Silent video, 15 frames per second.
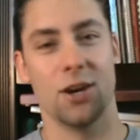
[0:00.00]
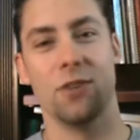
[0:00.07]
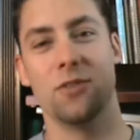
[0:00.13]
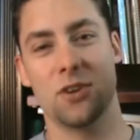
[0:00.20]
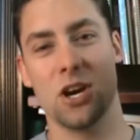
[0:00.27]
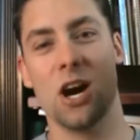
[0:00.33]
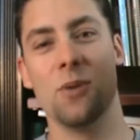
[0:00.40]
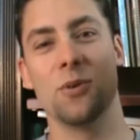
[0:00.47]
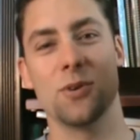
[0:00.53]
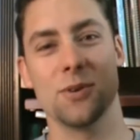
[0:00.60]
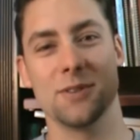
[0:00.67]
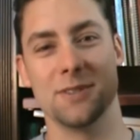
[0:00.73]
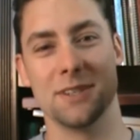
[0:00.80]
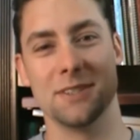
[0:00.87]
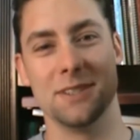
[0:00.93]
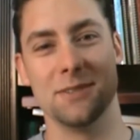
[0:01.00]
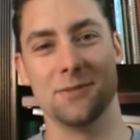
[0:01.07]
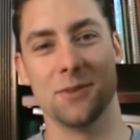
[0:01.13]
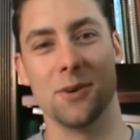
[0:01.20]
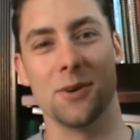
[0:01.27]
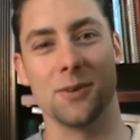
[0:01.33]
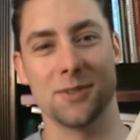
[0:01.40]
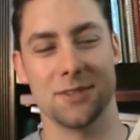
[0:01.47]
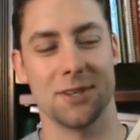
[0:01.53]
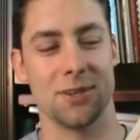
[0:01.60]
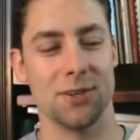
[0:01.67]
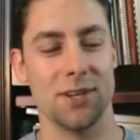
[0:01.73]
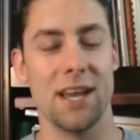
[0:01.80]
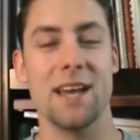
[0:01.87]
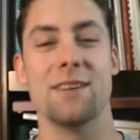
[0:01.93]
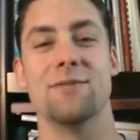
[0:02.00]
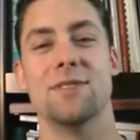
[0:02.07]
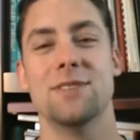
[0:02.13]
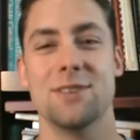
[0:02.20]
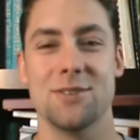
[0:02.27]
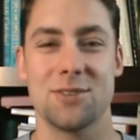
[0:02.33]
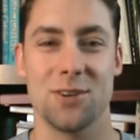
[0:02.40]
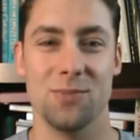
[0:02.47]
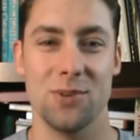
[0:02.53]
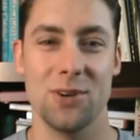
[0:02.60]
of the Commodore 64. So yeah, vintage